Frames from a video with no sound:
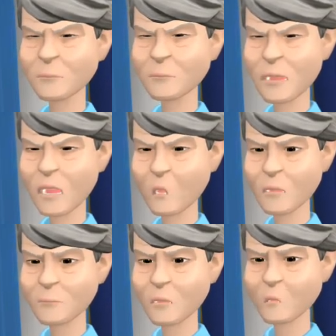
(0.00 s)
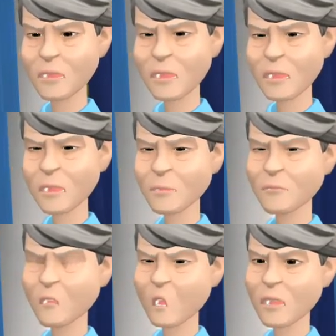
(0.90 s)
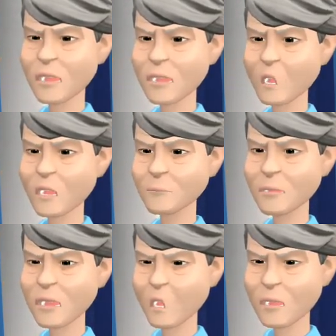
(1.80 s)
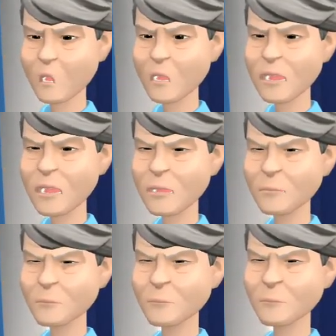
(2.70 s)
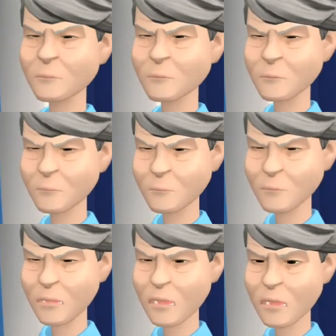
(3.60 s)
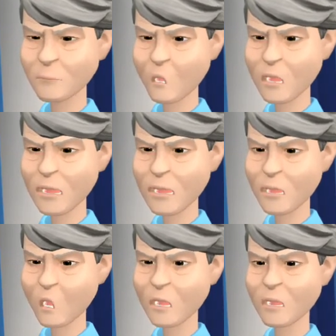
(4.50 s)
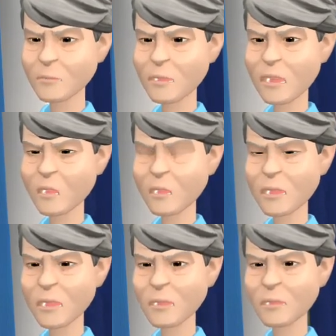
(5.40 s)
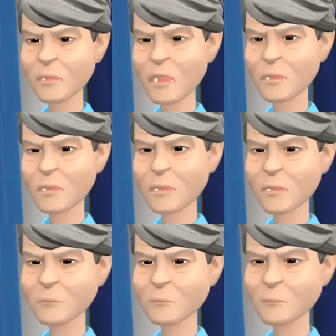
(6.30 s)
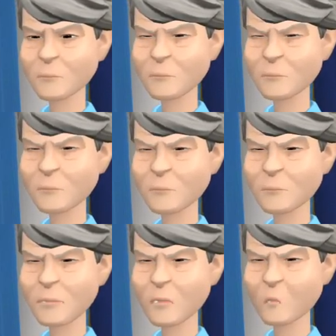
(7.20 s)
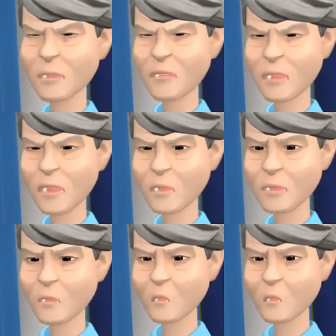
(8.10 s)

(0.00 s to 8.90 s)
It was supposedly some foreign sugar but it was drugs. Lizzie put this sugar in her tea and she died. Rosie faked her own